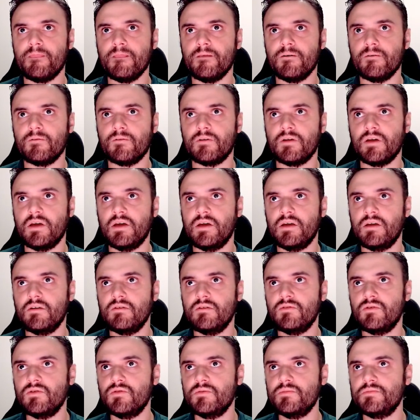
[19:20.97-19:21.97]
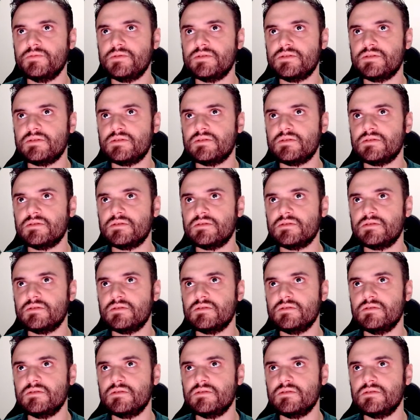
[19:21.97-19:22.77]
Okay, groups,